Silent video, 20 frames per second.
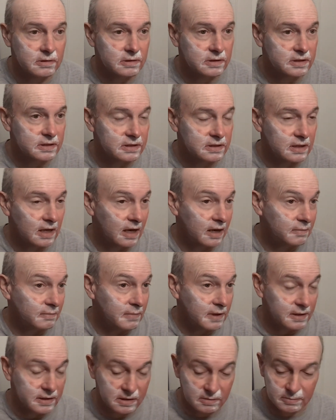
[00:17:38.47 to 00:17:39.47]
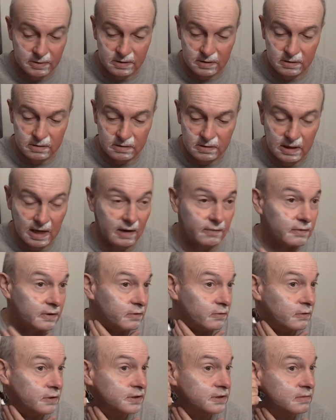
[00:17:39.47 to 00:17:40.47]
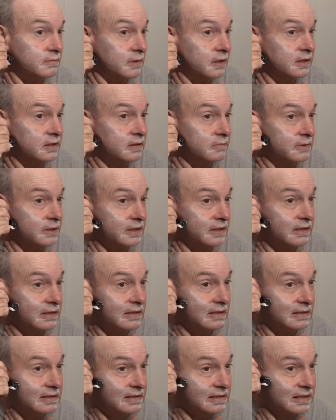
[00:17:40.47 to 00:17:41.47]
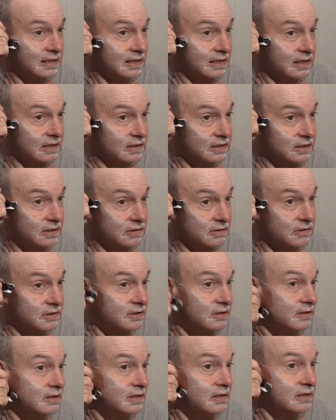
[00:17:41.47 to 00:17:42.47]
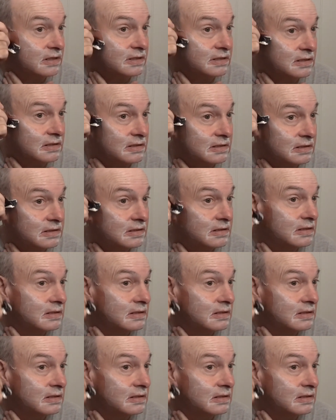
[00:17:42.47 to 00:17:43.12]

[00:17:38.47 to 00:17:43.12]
It's not meant to be, that one wasn't meant to be taken too seriously.